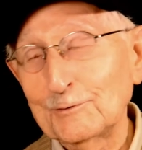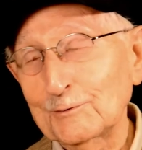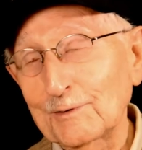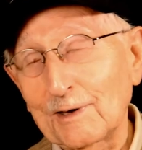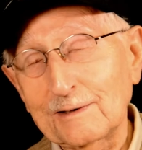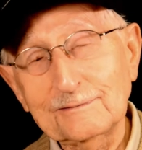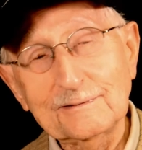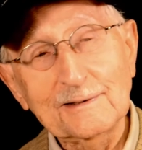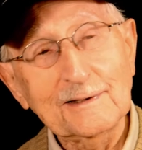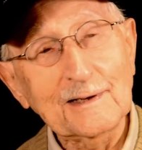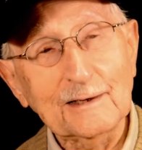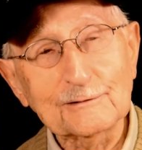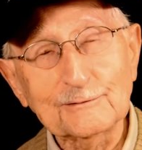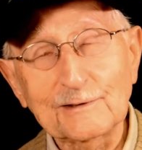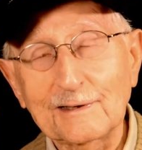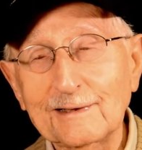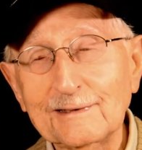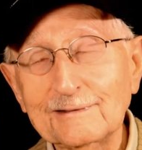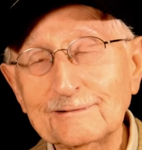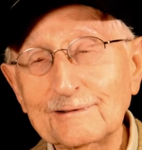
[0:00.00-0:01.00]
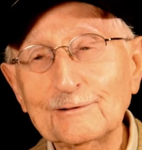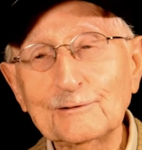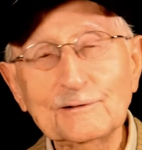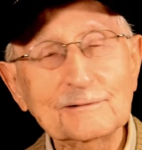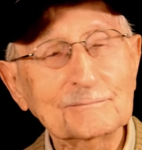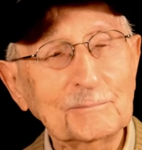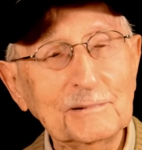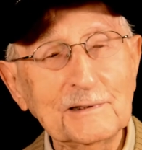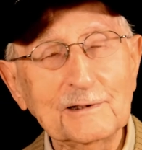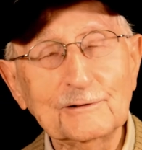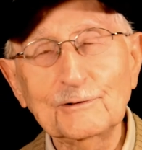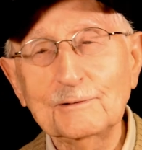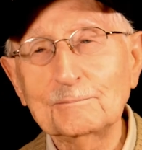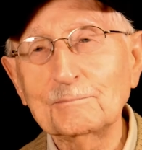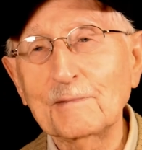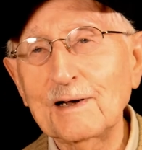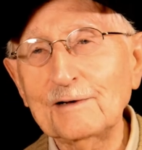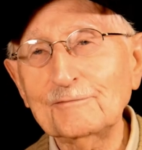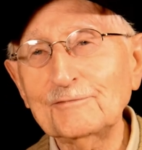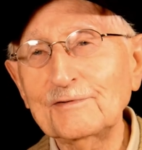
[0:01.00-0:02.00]
I guess I could be a good
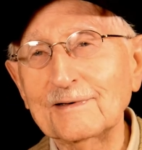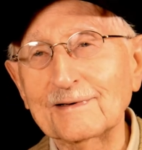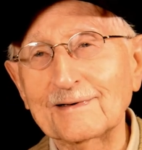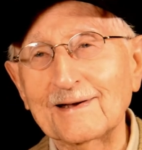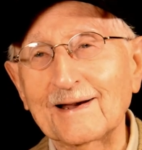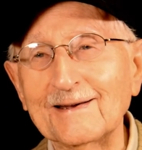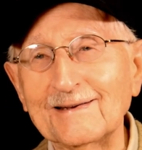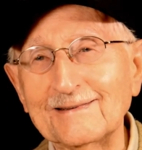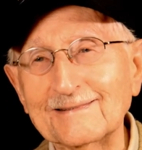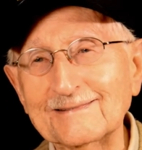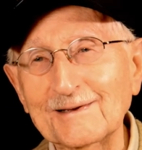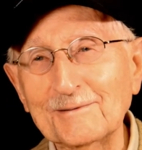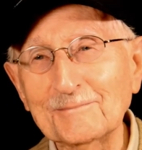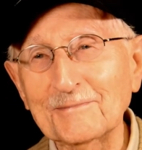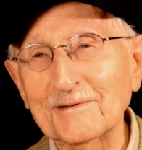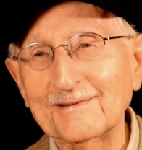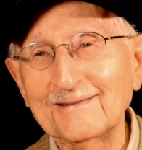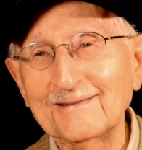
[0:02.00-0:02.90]
mafia guy or something.